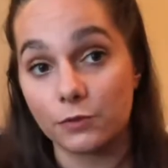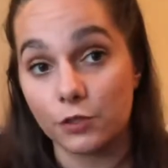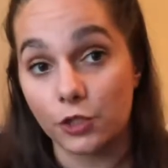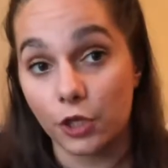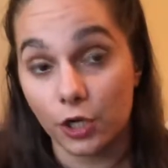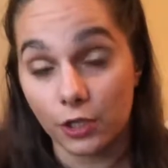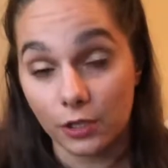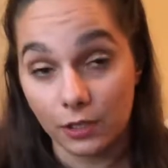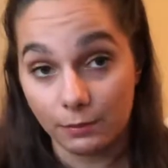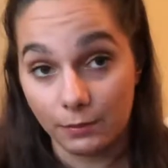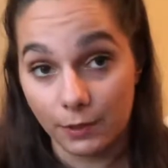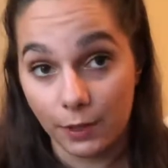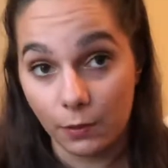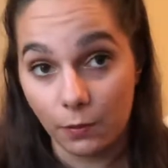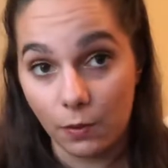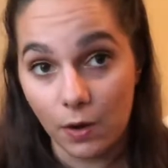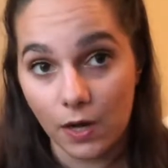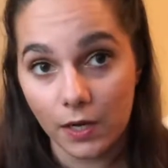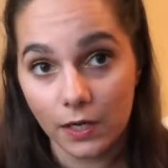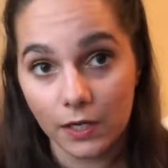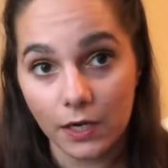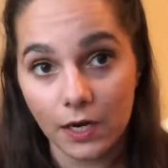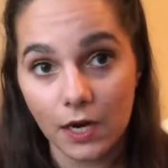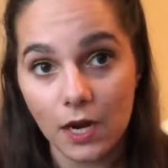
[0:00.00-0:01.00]
Charlie
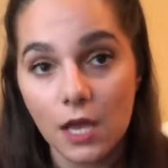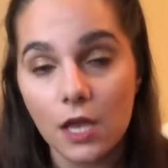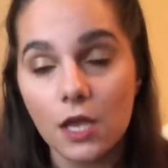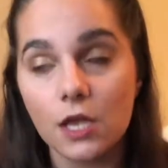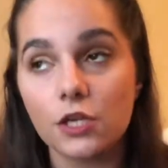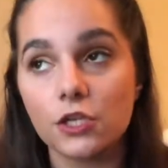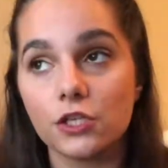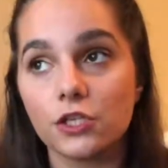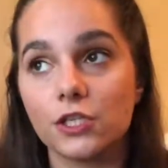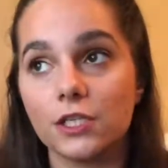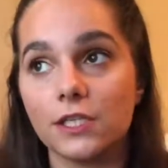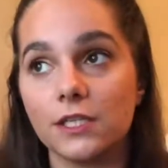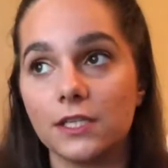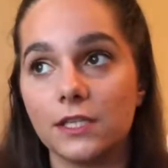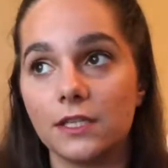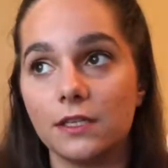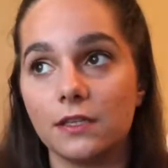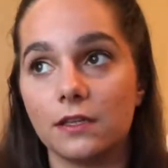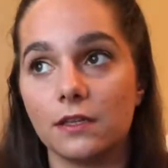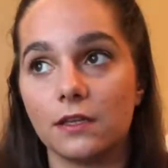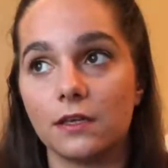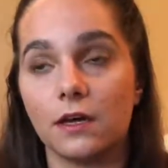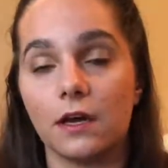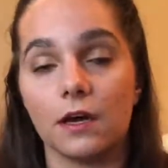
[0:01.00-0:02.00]
Bowater. She did
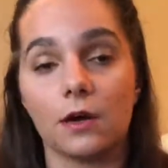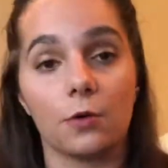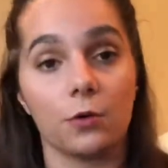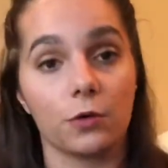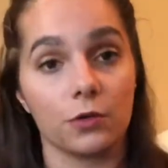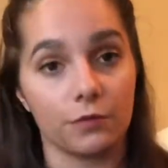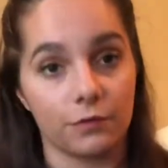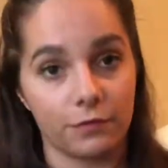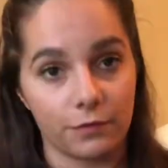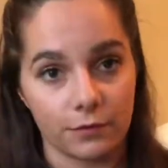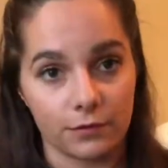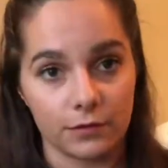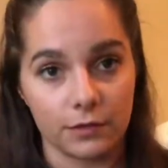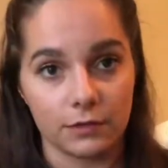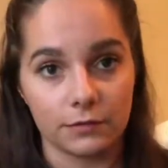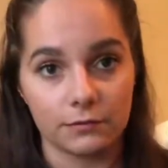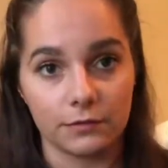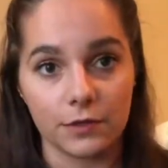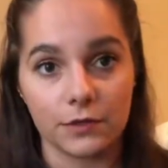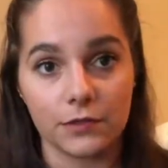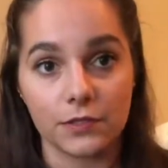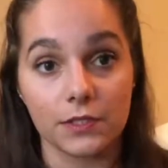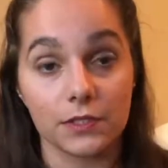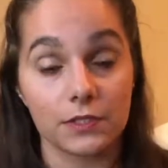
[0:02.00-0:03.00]
the A Court of Thorns and
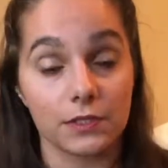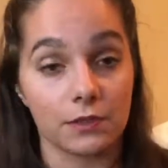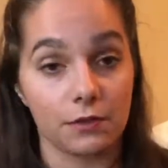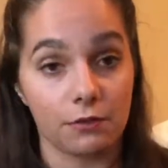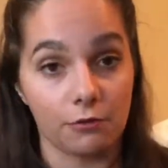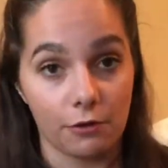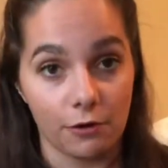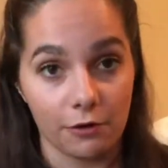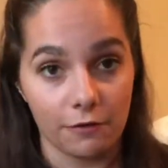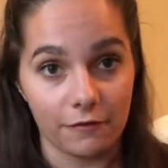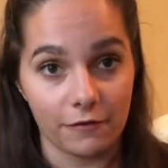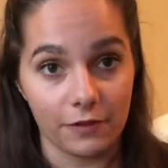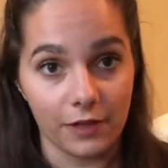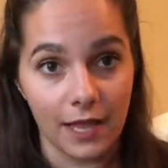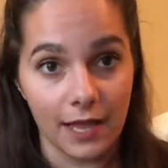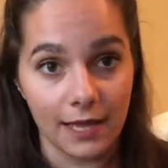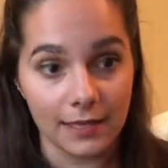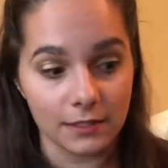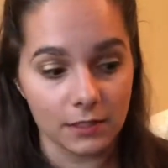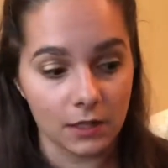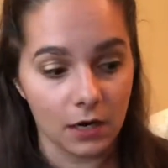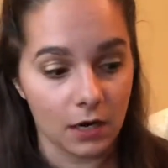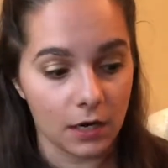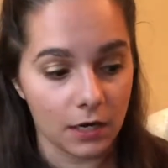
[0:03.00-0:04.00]
Roses and Throne of
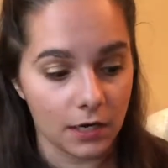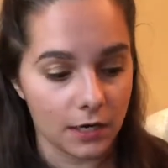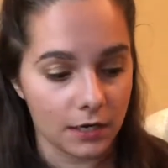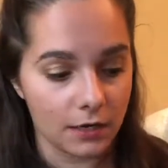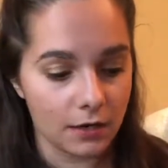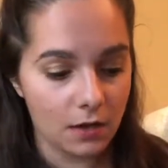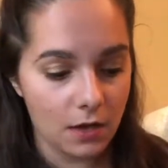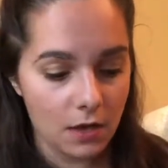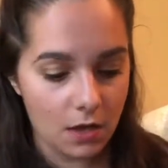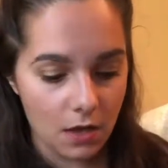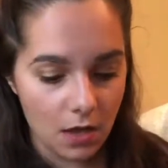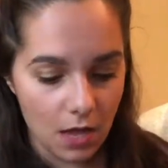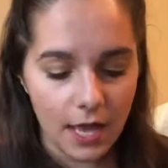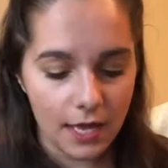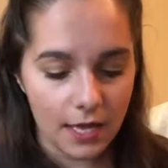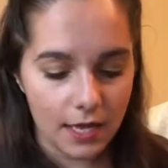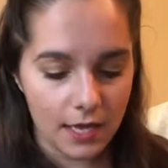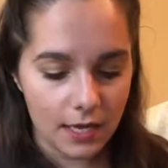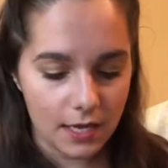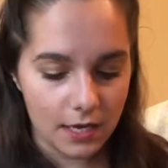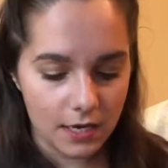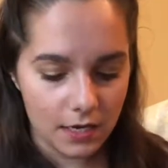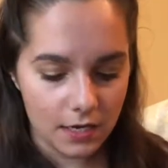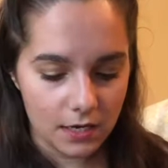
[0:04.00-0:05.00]
Glass art,
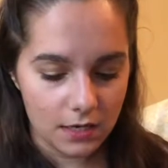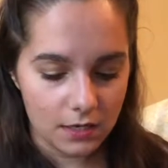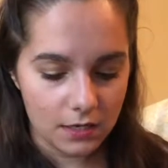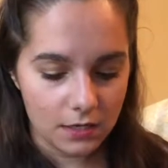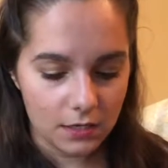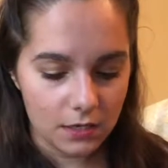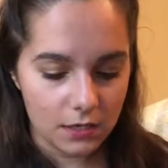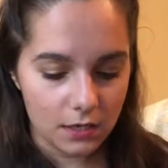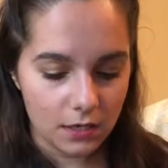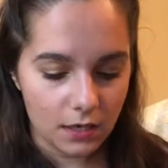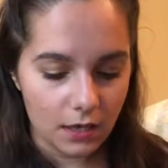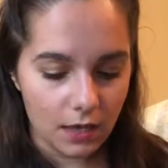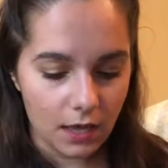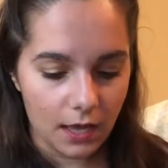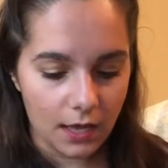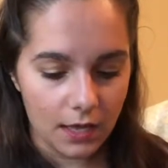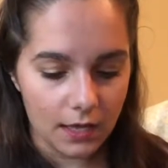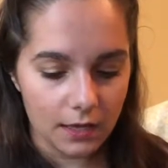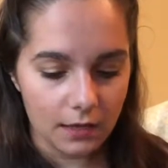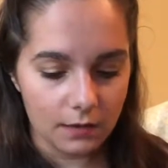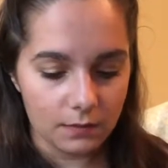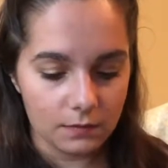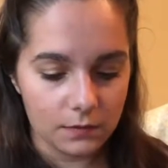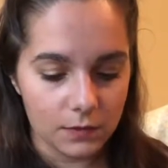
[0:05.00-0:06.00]
and I
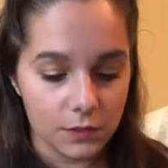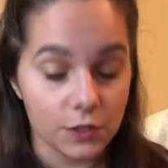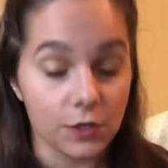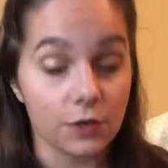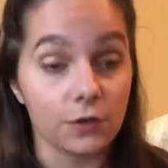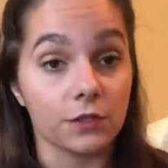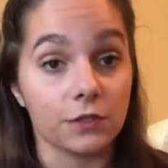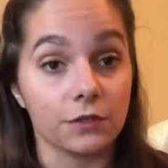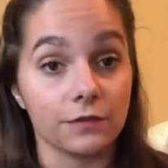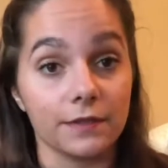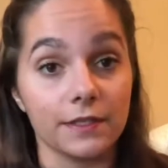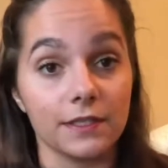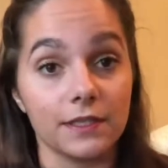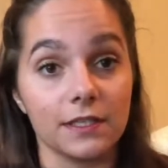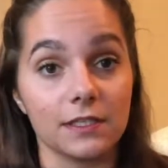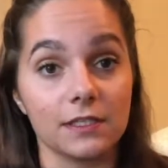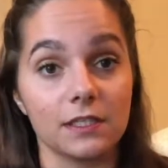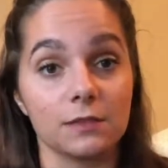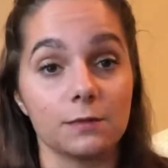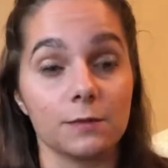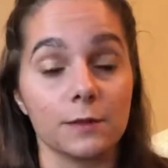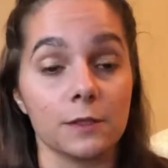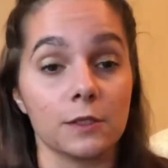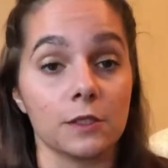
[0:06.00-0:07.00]
am stoked to read this,
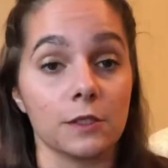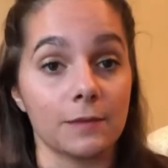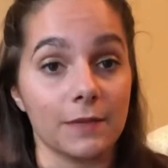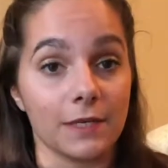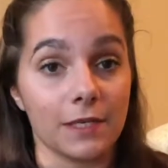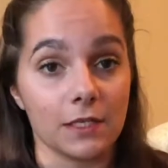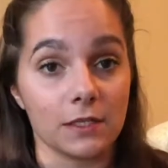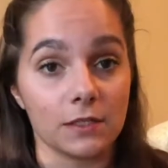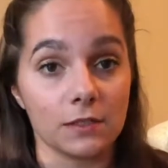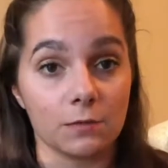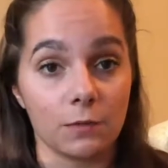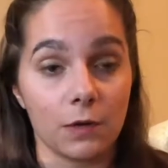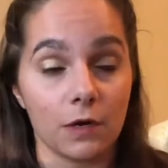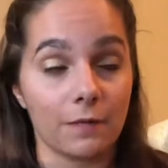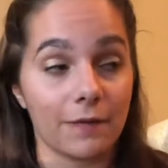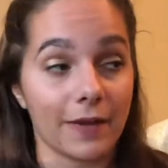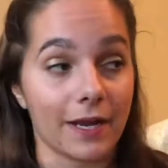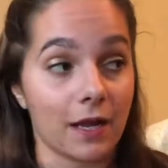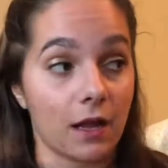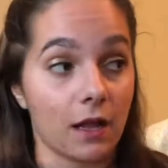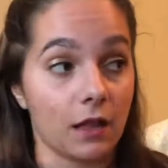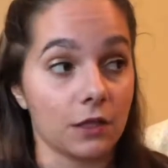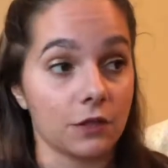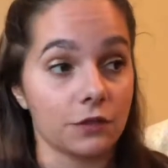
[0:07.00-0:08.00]
especially because one of my
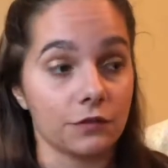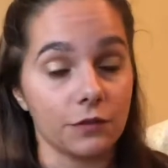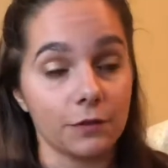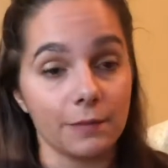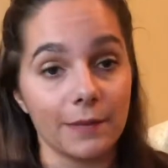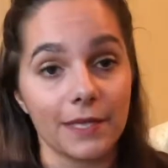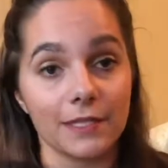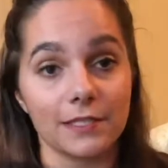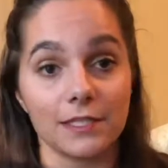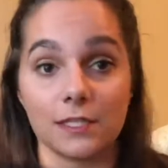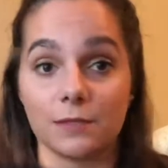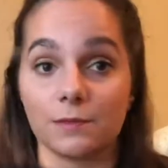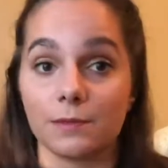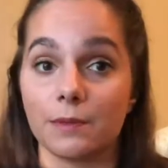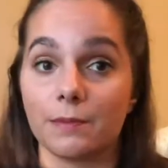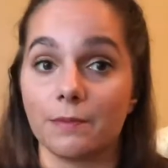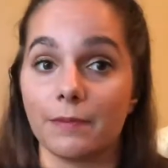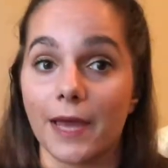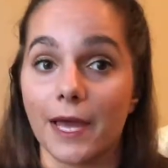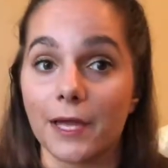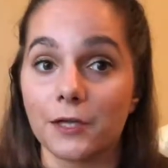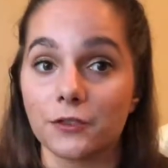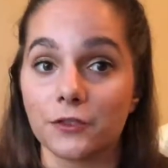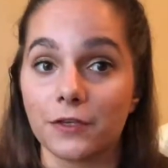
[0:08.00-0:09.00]
college roommates has been
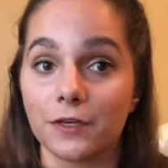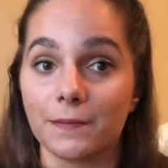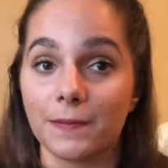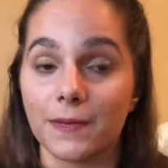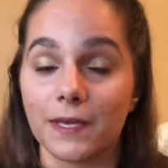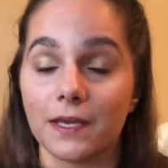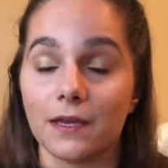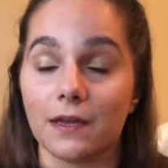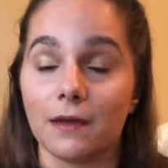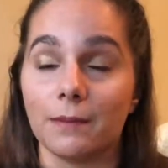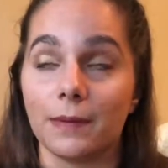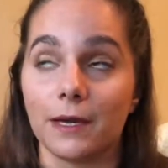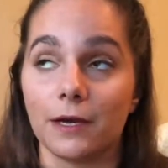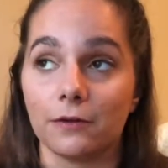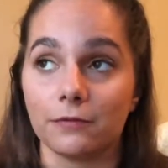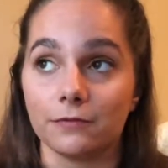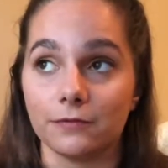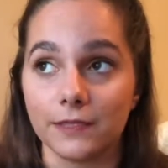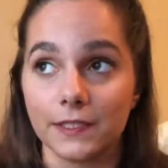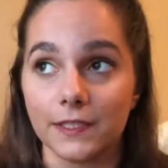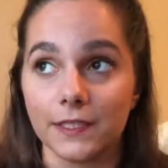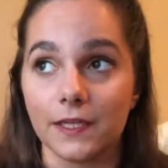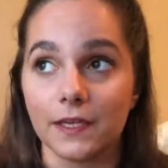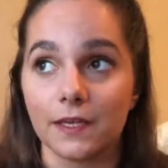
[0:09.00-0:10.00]
badgering me about
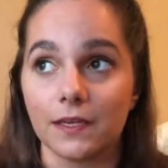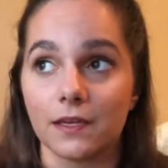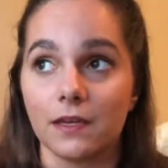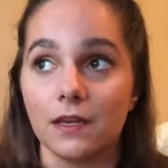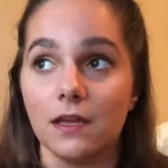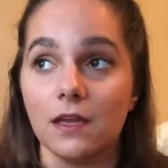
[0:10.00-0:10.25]
reading